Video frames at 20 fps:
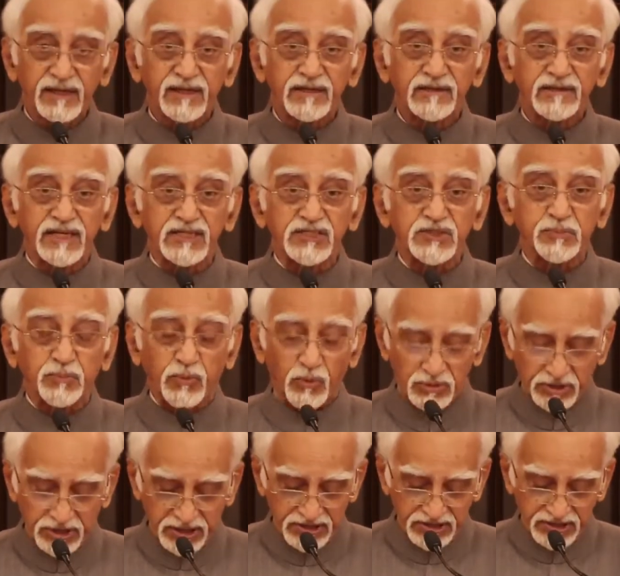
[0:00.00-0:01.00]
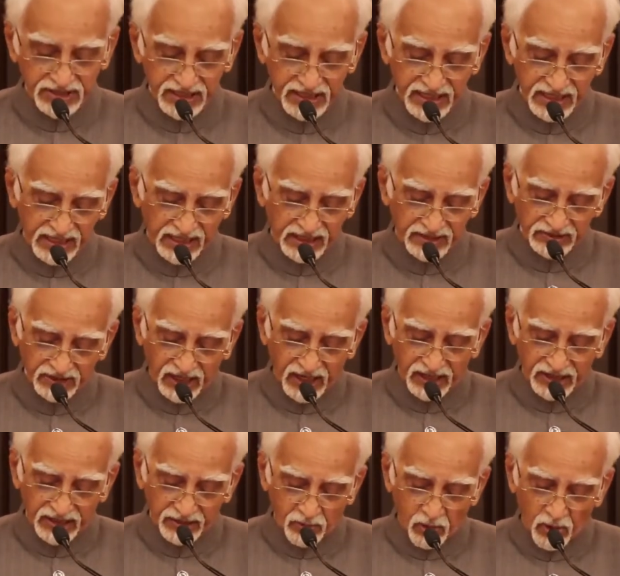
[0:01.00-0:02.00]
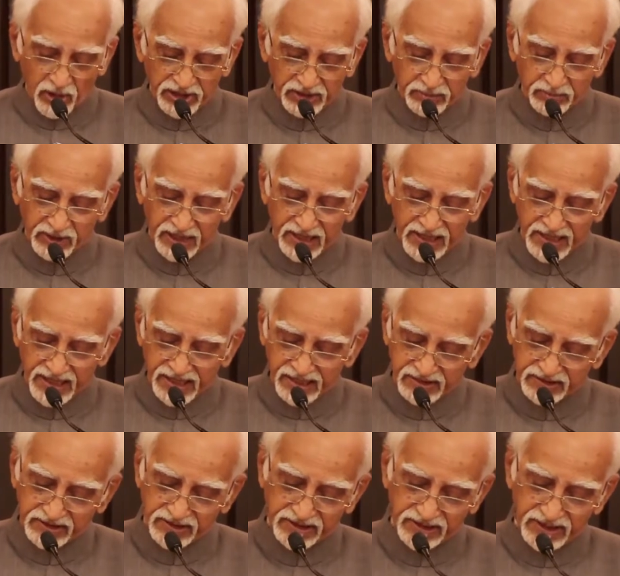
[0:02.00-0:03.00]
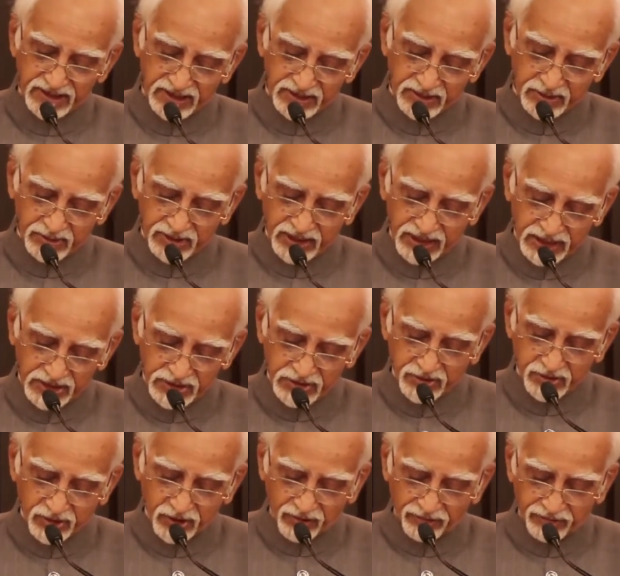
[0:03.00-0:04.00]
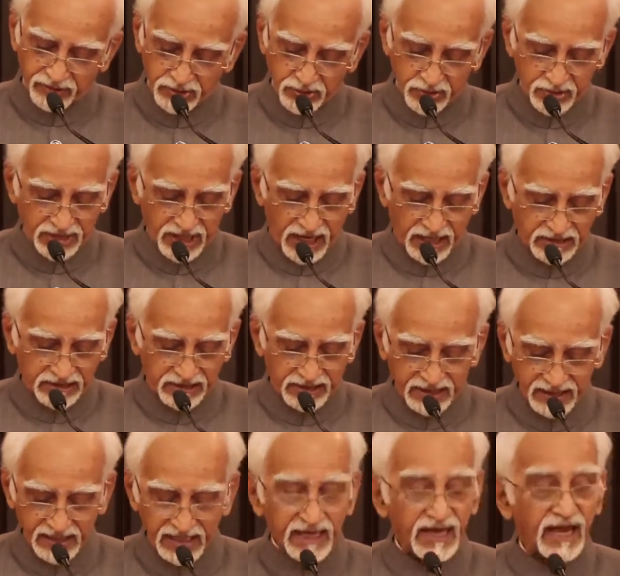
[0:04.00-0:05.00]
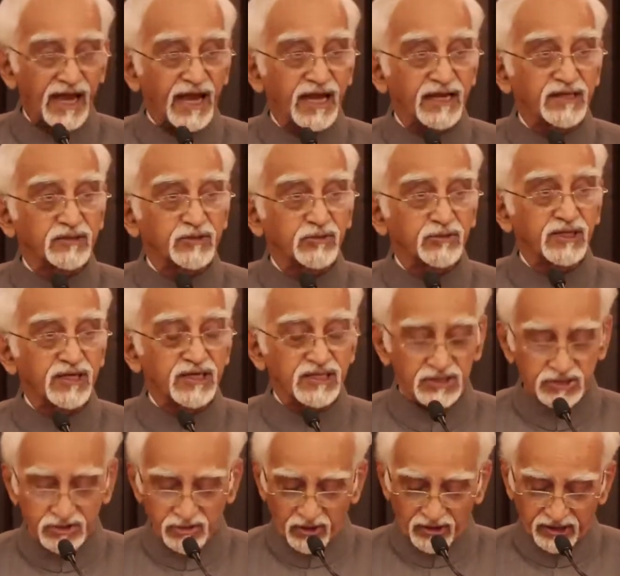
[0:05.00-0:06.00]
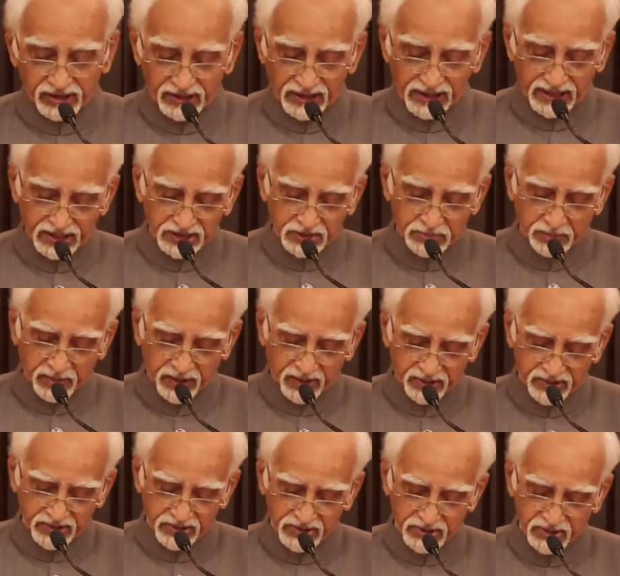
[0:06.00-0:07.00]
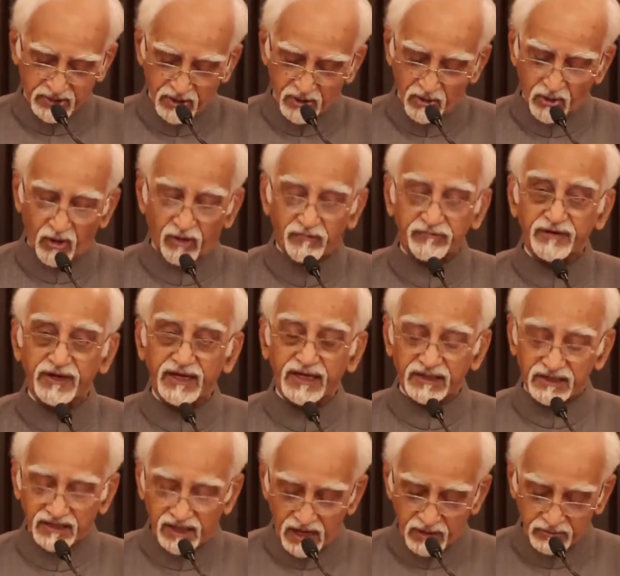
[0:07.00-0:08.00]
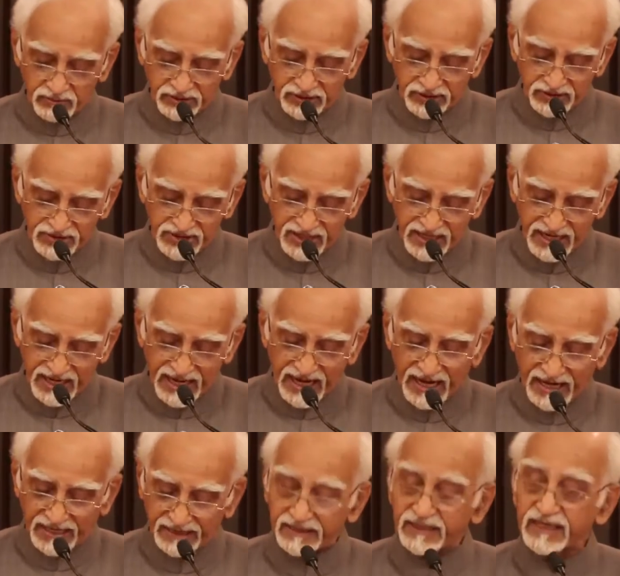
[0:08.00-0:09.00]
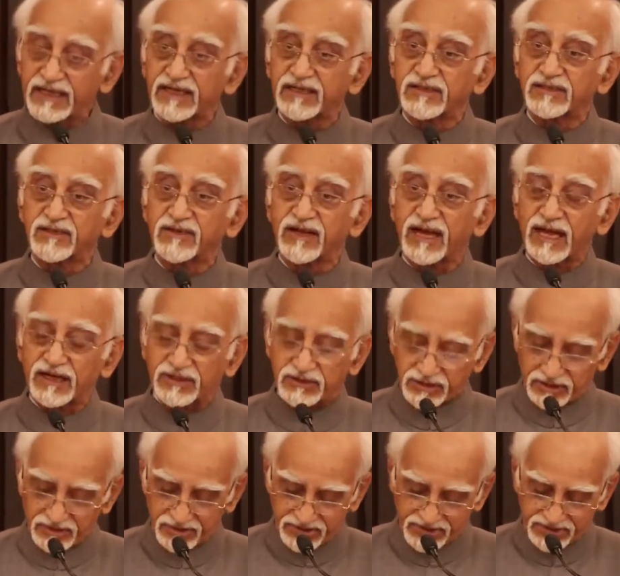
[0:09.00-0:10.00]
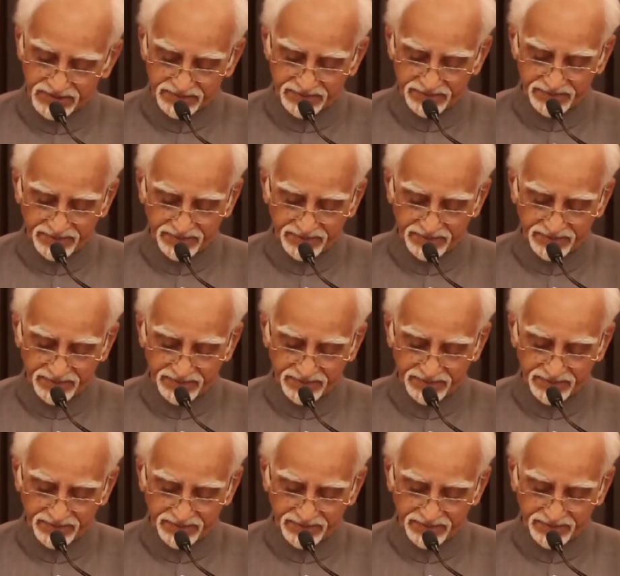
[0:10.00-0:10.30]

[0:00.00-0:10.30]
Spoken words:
This process is unavoidably linked to the history of a society and to the historical experience of encounters and interactions.